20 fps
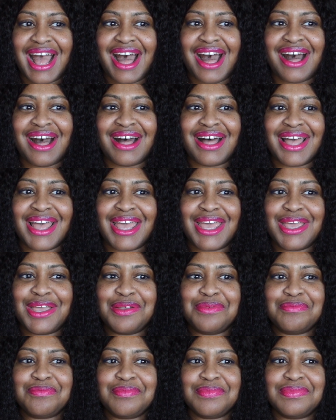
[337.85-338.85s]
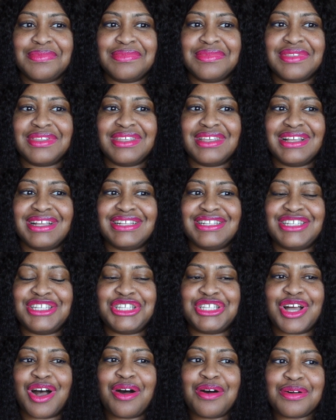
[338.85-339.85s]
I
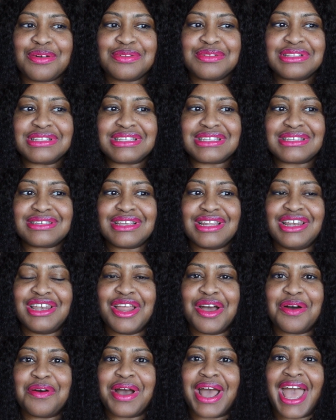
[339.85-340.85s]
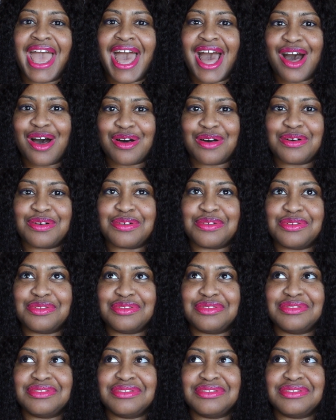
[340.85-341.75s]
don't know how